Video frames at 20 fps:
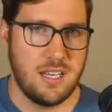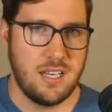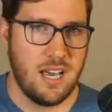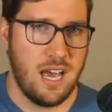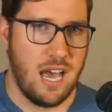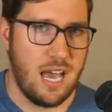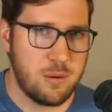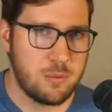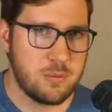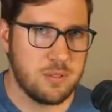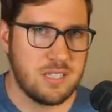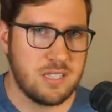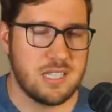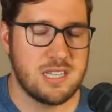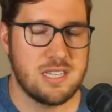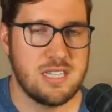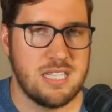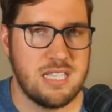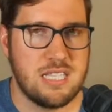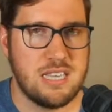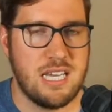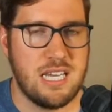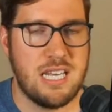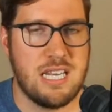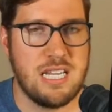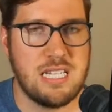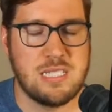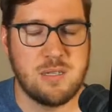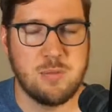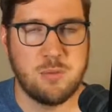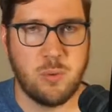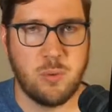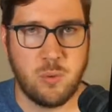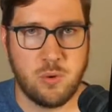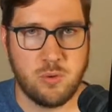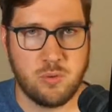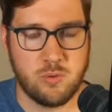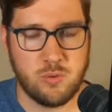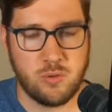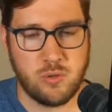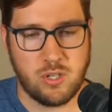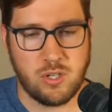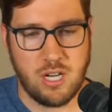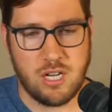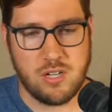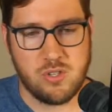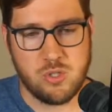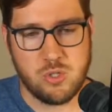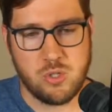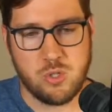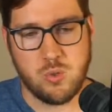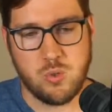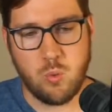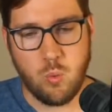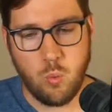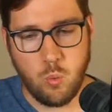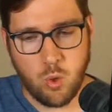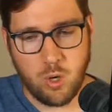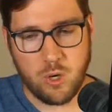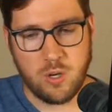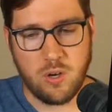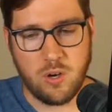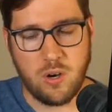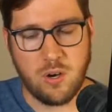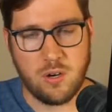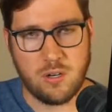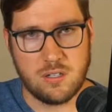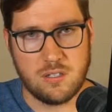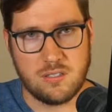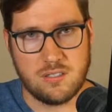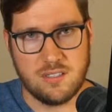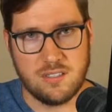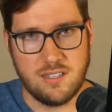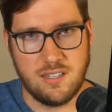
I really think that it's important for us to work hard